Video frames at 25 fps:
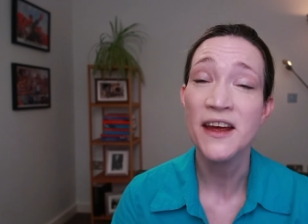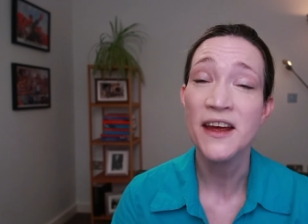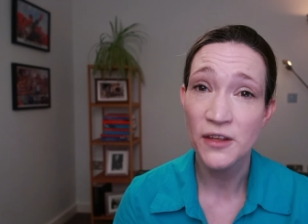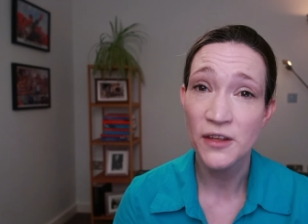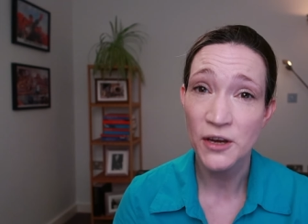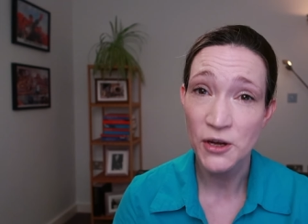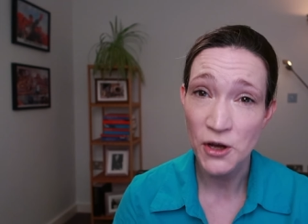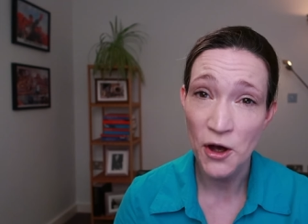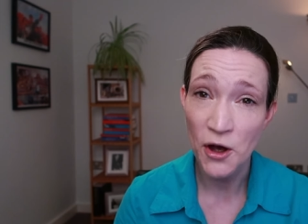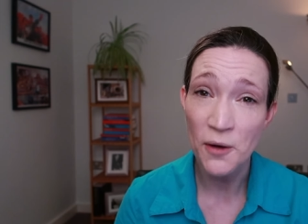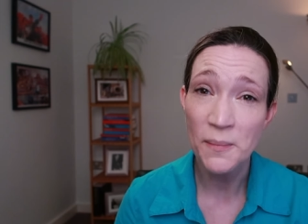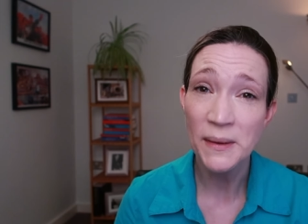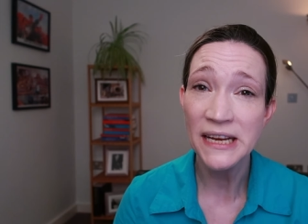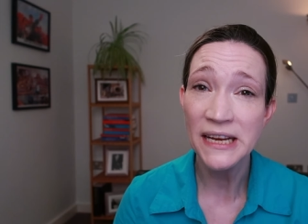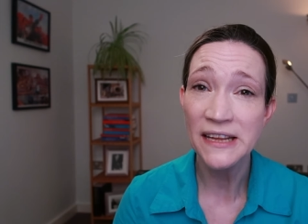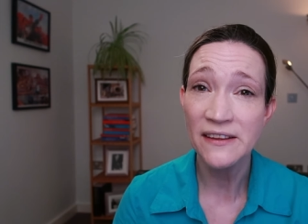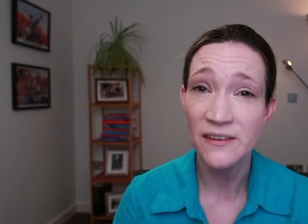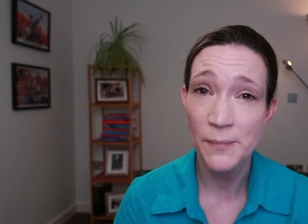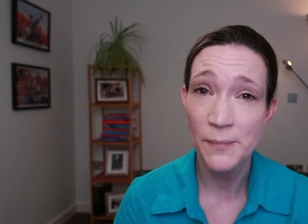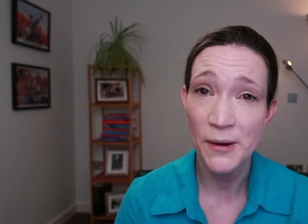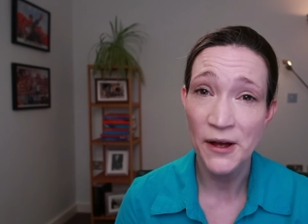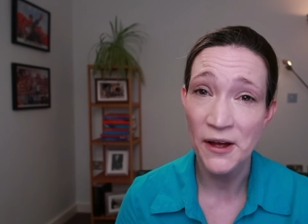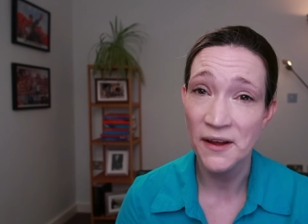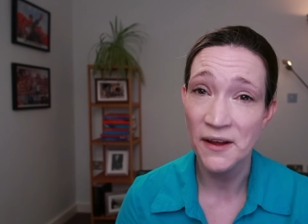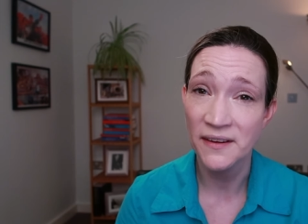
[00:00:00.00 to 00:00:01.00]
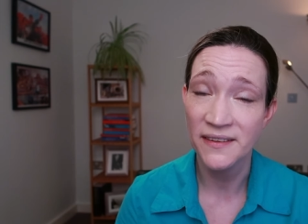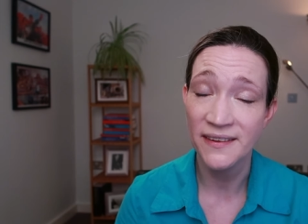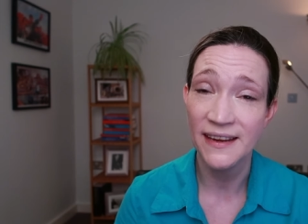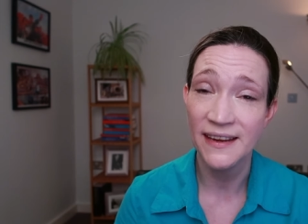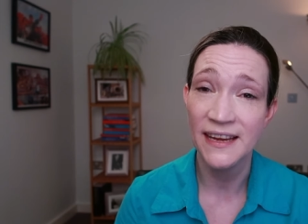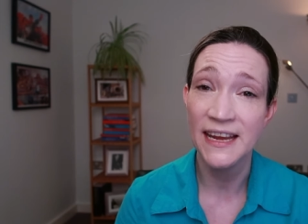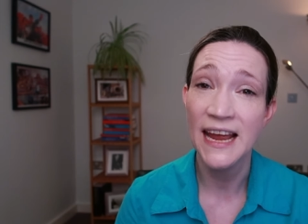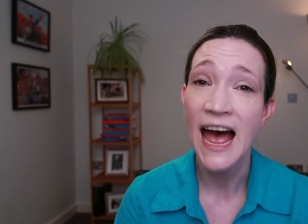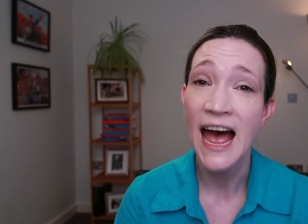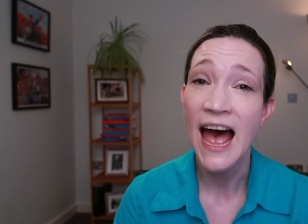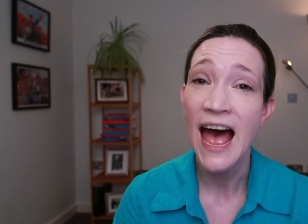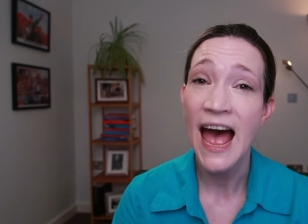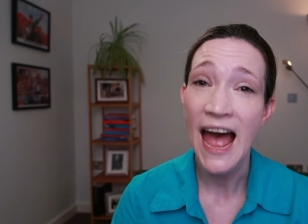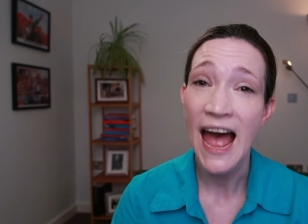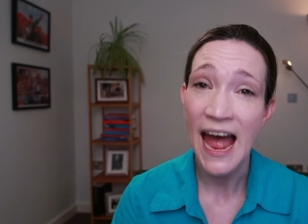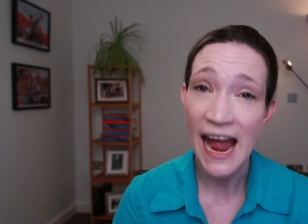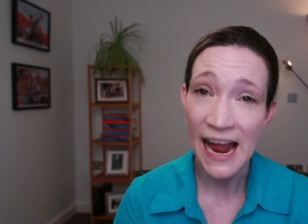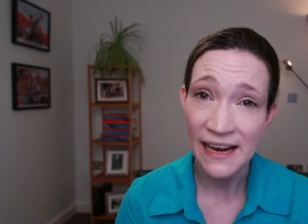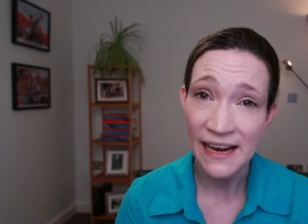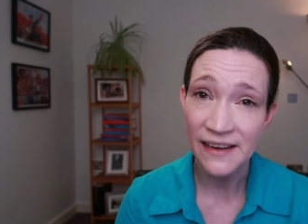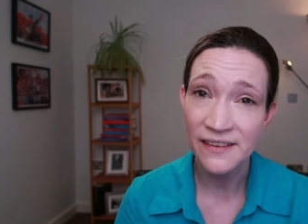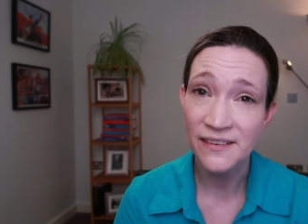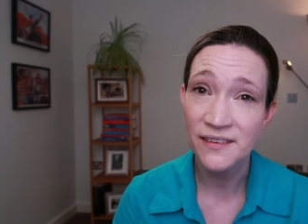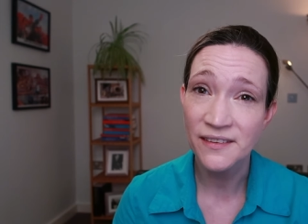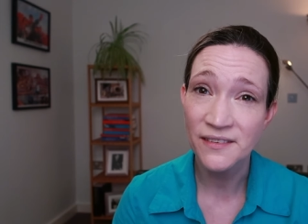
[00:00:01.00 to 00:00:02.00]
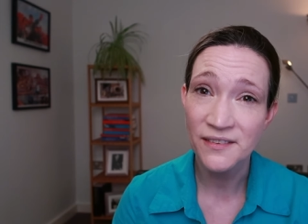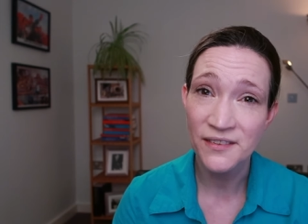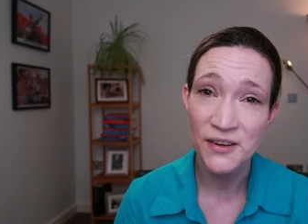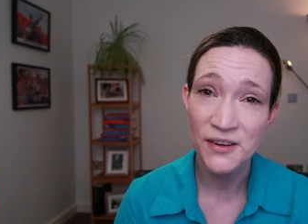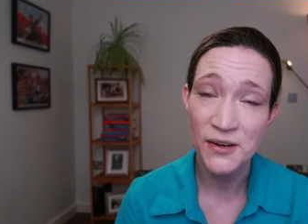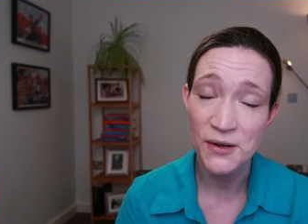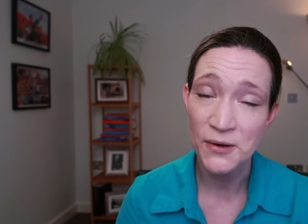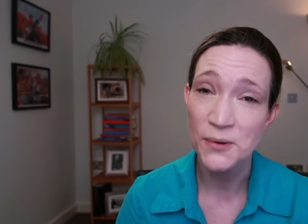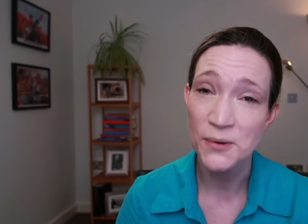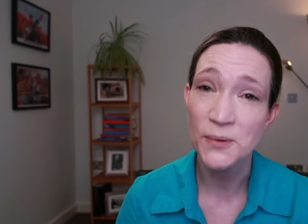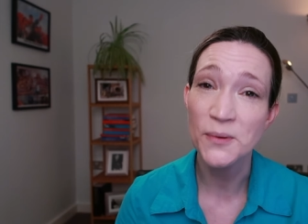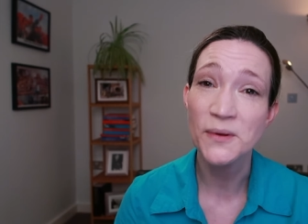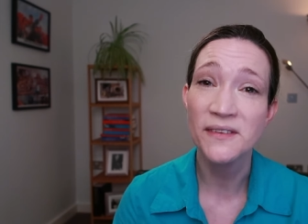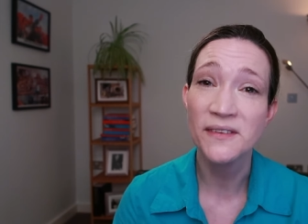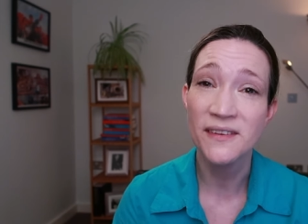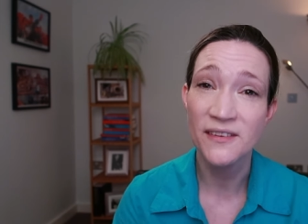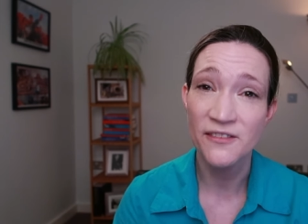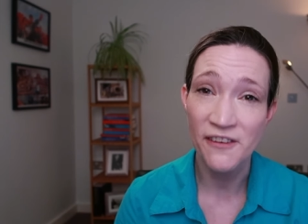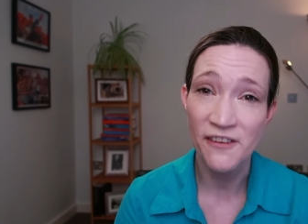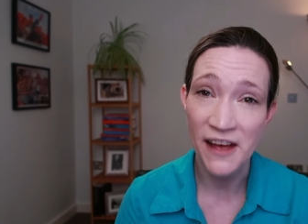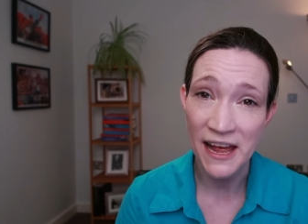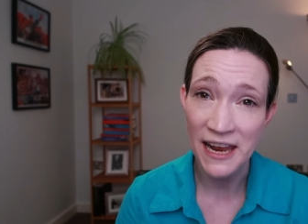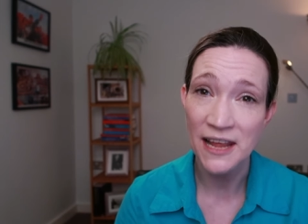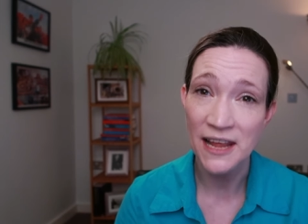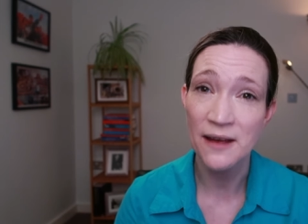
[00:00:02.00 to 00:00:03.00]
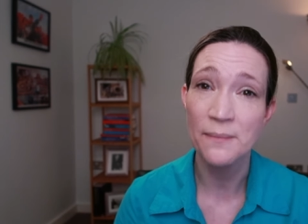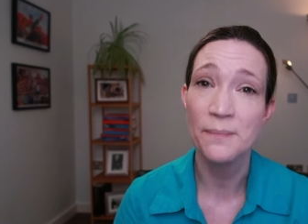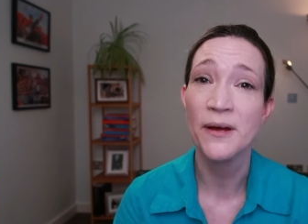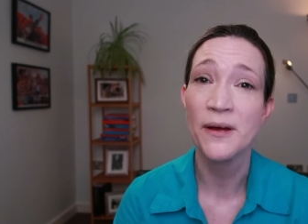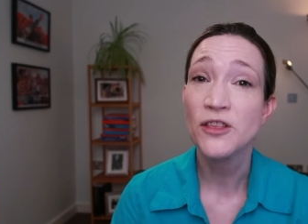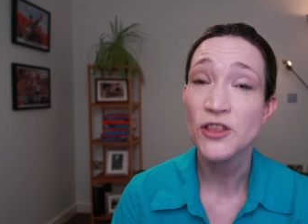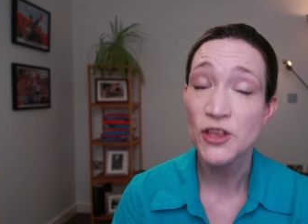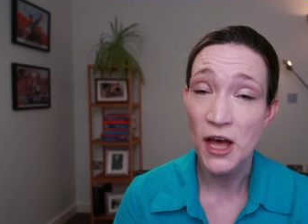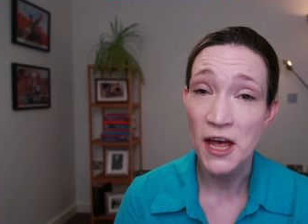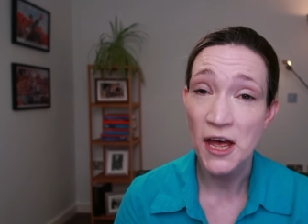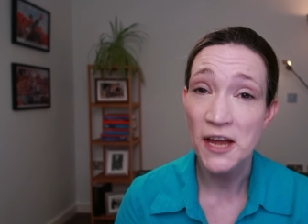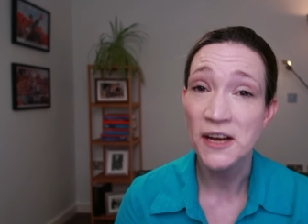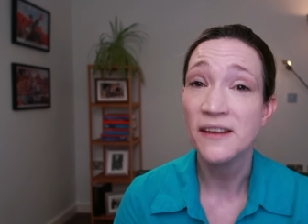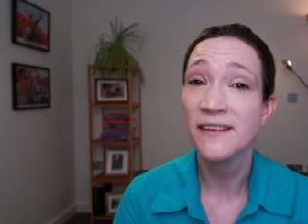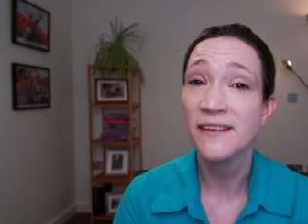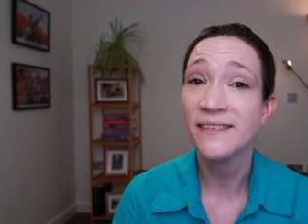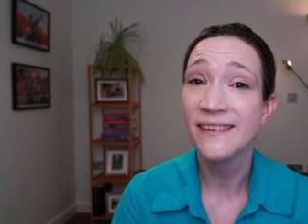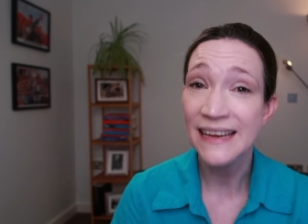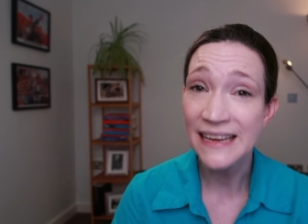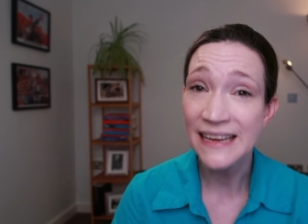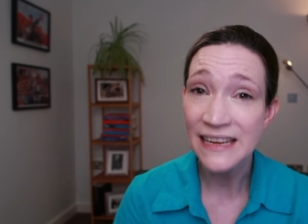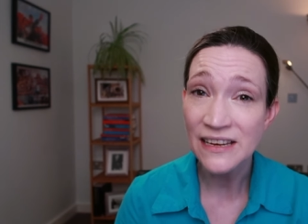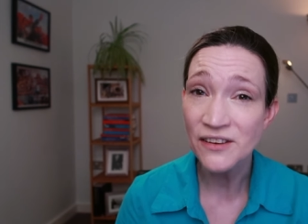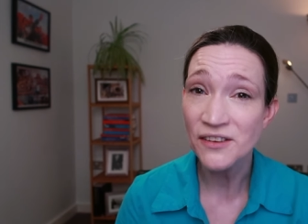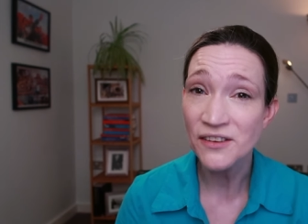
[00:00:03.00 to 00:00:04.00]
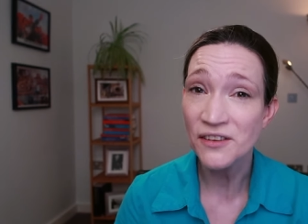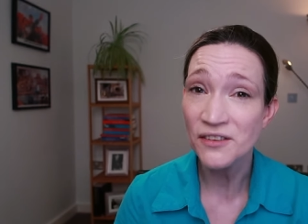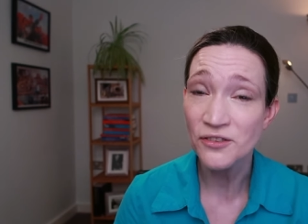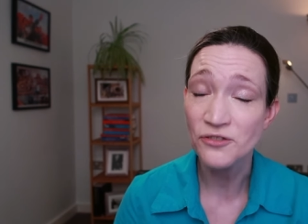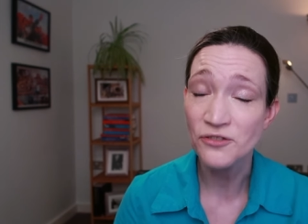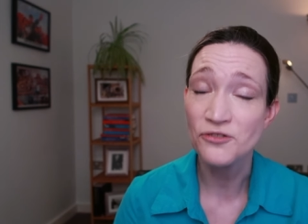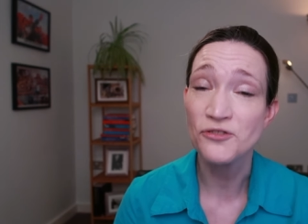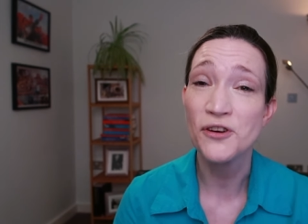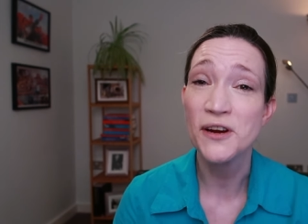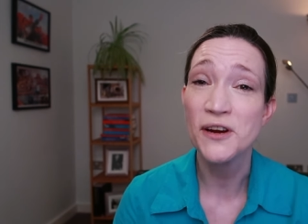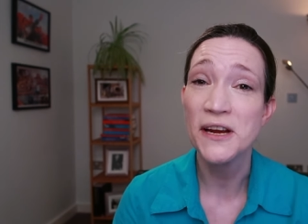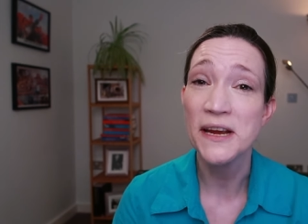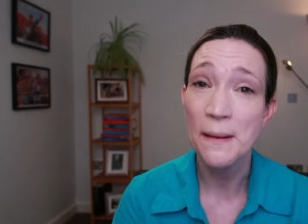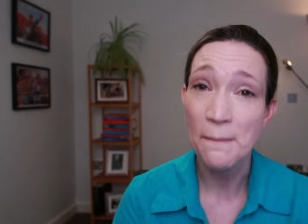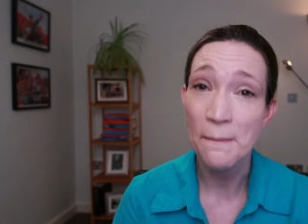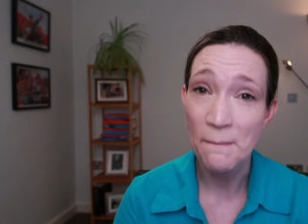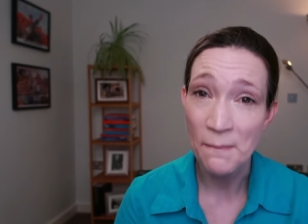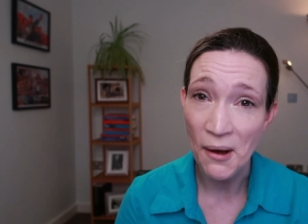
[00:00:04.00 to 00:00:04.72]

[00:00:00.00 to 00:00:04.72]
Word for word: the Communist Party had to develop China's industry